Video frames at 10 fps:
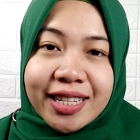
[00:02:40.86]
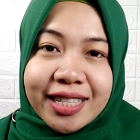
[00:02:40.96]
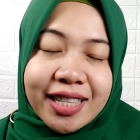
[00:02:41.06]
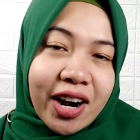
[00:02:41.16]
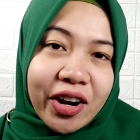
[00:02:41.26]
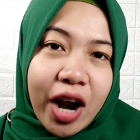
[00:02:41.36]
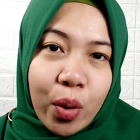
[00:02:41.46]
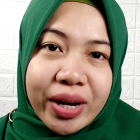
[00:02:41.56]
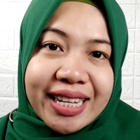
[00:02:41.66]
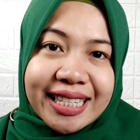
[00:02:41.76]
start
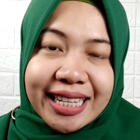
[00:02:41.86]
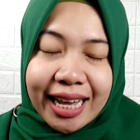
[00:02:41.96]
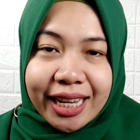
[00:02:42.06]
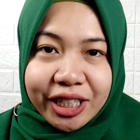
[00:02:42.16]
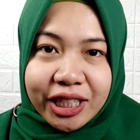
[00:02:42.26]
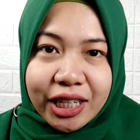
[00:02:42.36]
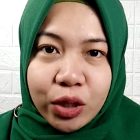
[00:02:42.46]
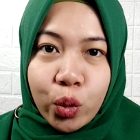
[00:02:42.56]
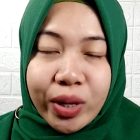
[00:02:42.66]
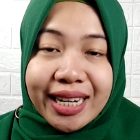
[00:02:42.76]
our
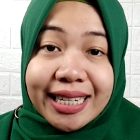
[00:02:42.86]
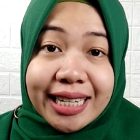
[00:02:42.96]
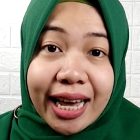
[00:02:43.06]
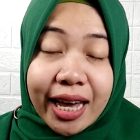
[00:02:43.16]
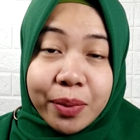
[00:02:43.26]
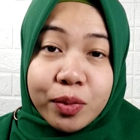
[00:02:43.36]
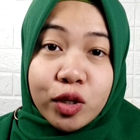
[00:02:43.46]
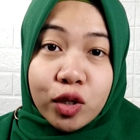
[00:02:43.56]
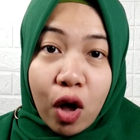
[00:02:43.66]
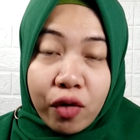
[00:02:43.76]
discussion with the
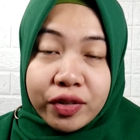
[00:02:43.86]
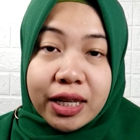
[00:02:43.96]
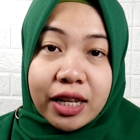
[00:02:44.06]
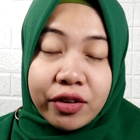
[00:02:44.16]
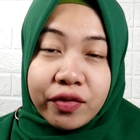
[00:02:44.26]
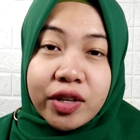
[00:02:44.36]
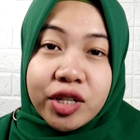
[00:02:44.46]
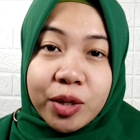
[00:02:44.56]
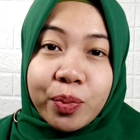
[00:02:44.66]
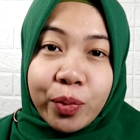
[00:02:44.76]
types of
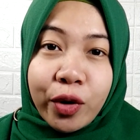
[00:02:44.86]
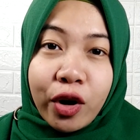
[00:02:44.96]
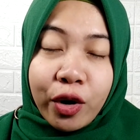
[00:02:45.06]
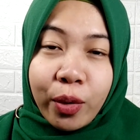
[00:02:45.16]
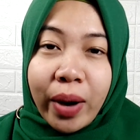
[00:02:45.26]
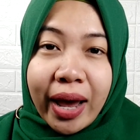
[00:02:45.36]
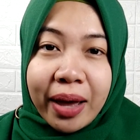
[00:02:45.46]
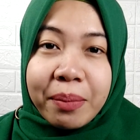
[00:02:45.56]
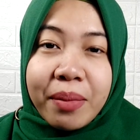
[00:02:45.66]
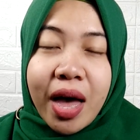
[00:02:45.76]
television
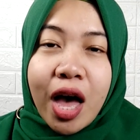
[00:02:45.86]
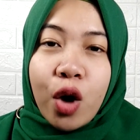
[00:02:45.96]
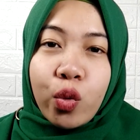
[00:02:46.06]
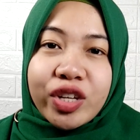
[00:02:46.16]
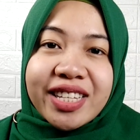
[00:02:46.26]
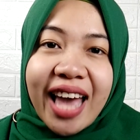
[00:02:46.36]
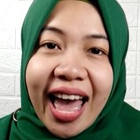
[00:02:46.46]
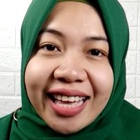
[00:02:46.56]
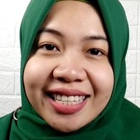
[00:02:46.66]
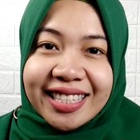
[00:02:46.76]
program which
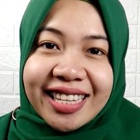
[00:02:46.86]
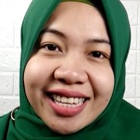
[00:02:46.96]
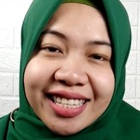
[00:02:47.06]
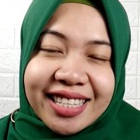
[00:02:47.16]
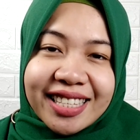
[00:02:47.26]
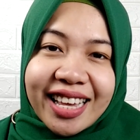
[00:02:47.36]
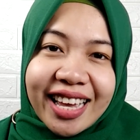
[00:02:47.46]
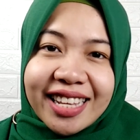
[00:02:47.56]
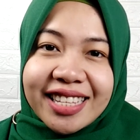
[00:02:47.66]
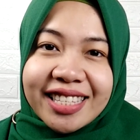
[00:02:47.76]
exists
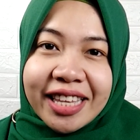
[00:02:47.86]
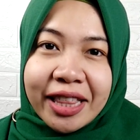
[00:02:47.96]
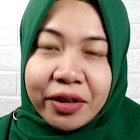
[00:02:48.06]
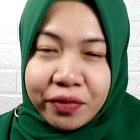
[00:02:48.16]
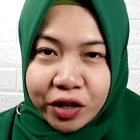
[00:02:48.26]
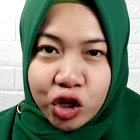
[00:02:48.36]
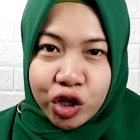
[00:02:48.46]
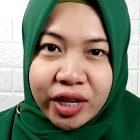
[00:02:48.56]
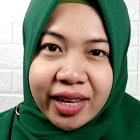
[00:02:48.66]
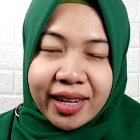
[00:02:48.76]
in
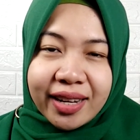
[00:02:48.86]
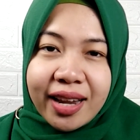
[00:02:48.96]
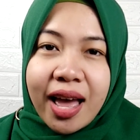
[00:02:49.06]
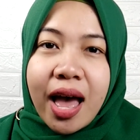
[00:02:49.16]
television.